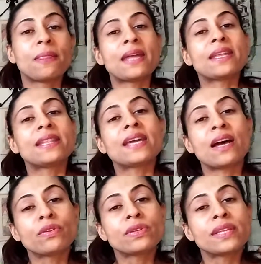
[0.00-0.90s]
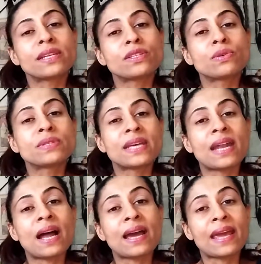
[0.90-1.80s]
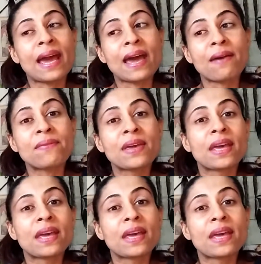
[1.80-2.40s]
And then the other thing too is that I have